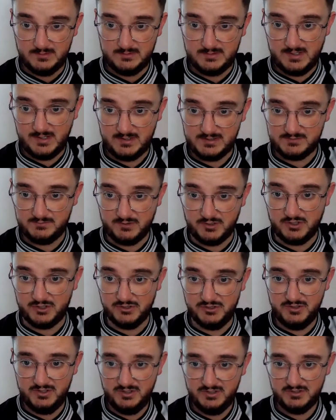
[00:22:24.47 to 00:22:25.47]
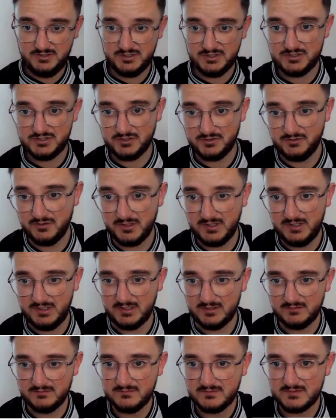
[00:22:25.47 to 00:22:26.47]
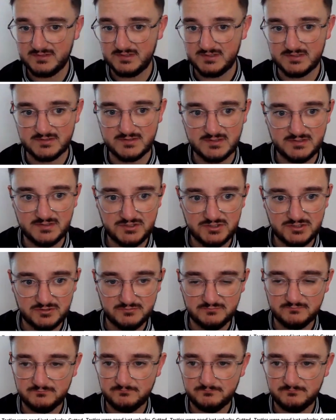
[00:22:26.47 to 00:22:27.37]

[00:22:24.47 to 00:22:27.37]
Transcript: Tactics were good, just unlucky, says Nidge.